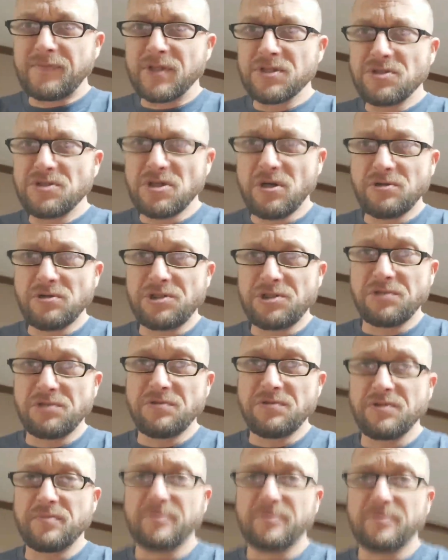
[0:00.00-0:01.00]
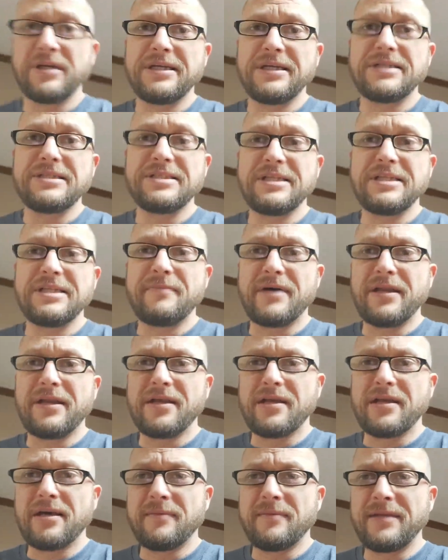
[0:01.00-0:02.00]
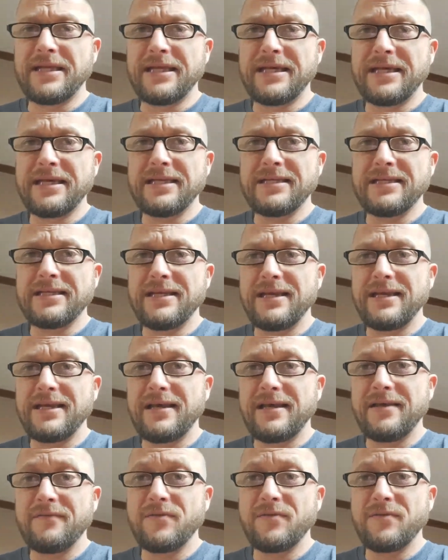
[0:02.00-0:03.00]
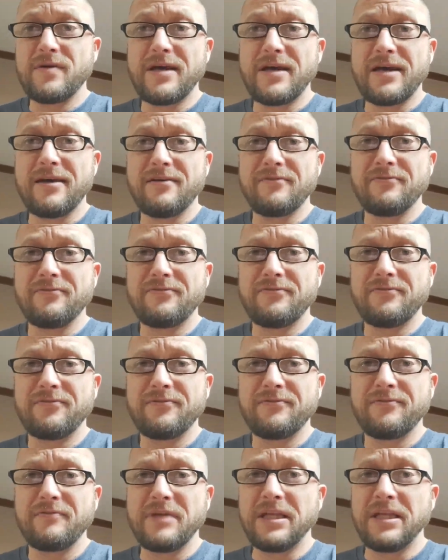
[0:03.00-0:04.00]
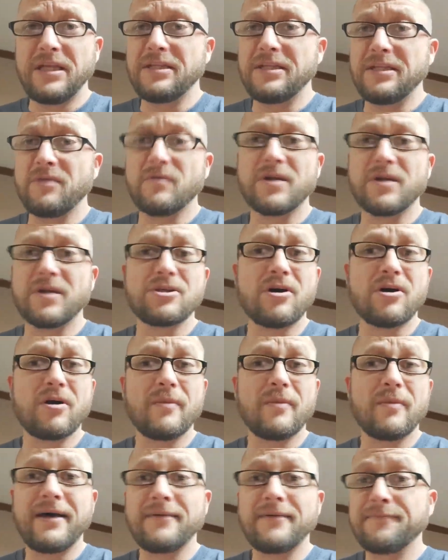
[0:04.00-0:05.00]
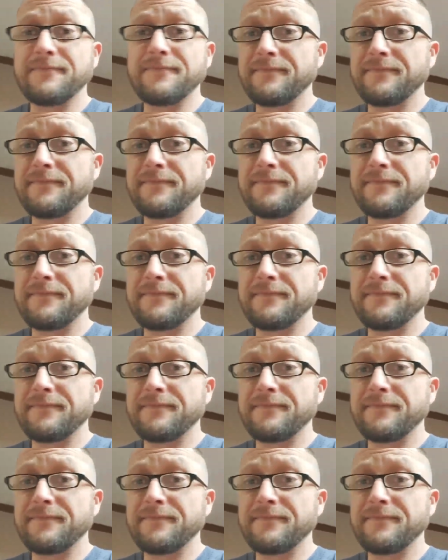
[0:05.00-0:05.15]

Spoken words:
So shooting the breeze, anybody coming in, if you have anything you want to talk about,